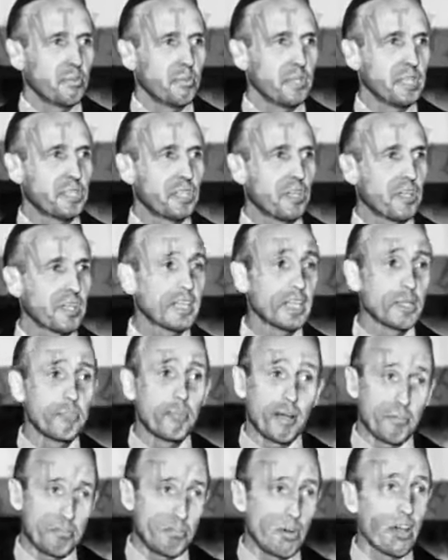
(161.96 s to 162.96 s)
We're talking
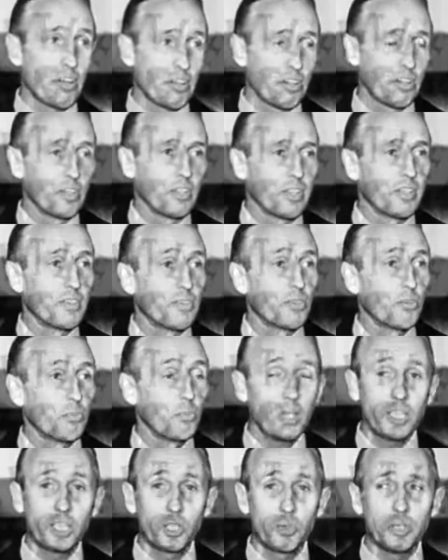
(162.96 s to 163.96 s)
about brotherhood.
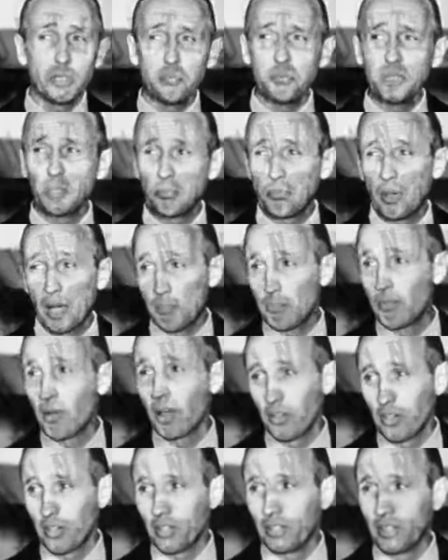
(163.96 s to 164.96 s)
What do we mean by
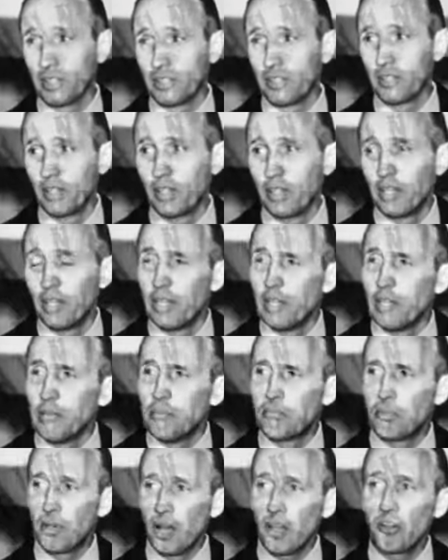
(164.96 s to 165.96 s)
brotherhood?
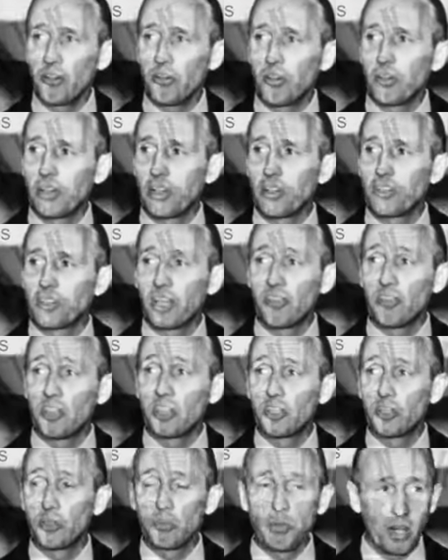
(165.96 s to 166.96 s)
Brotherhood is
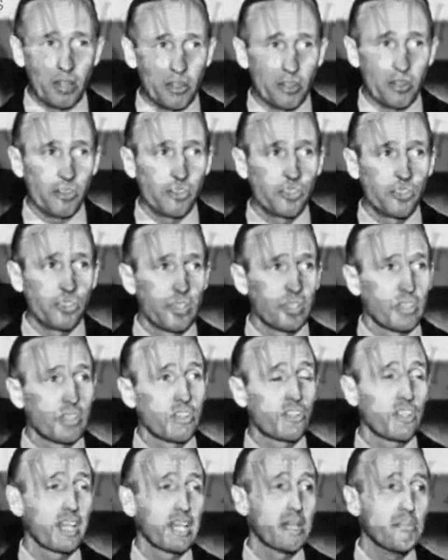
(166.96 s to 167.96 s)
giving to others
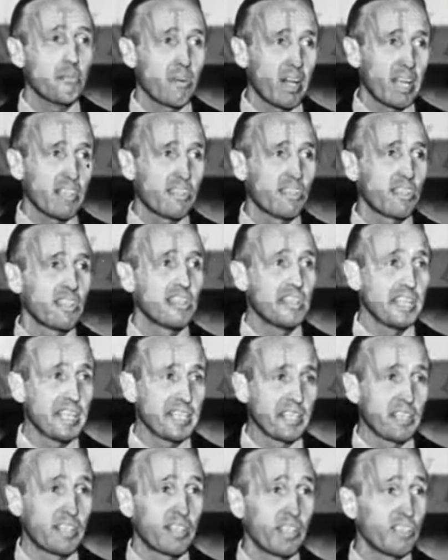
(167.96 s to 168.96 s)
the same rights and
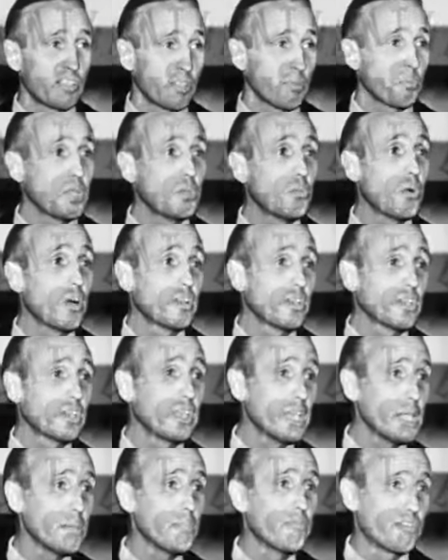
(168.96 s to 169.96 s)
dignities that we want to
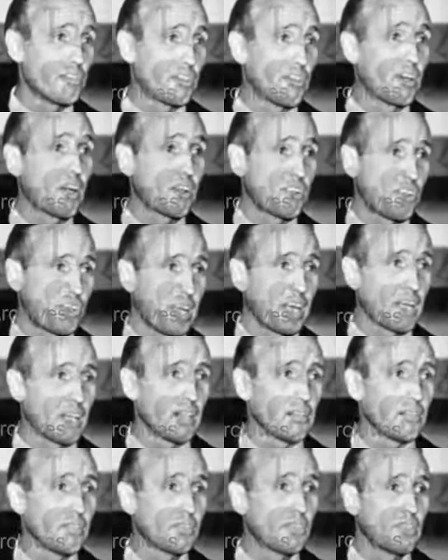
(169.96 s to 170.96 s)
keep for
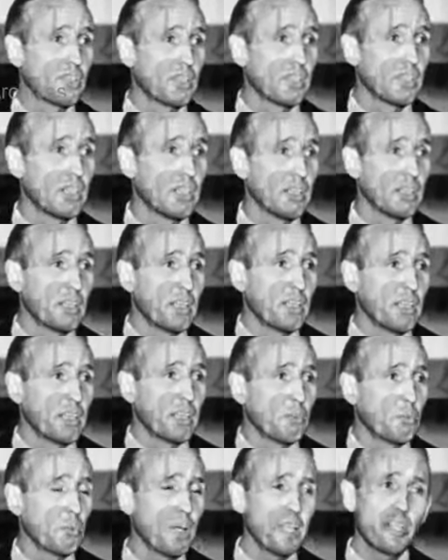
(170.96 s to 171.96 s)
ourselves.
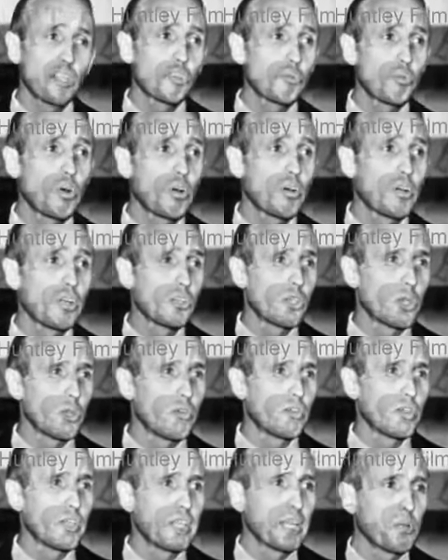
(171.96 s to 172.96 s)
When this war is
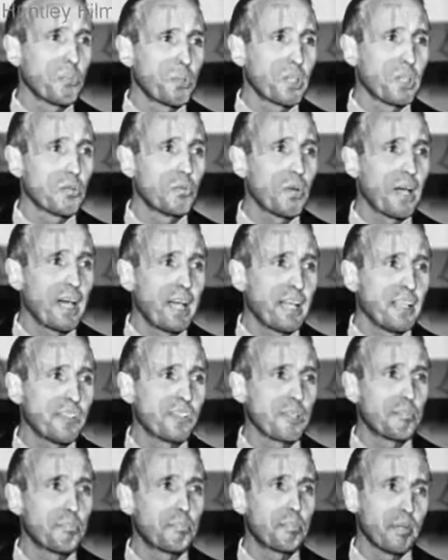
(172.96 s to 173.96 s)
over, there will arise
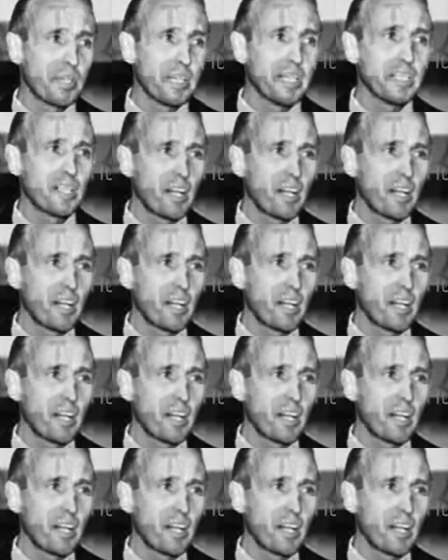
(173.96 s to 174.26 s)
some pretty